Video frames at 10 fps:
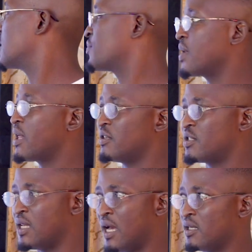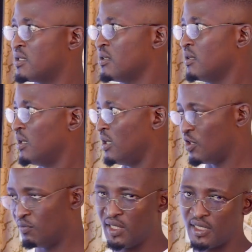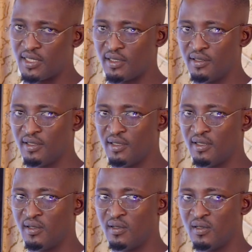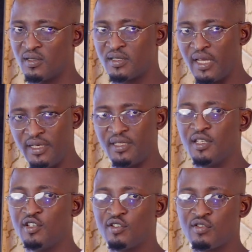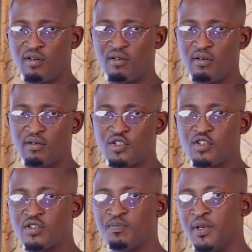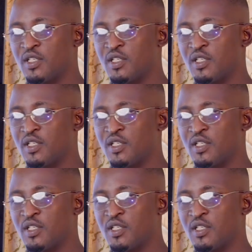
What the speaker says: his brother's dash. Humility, tending to be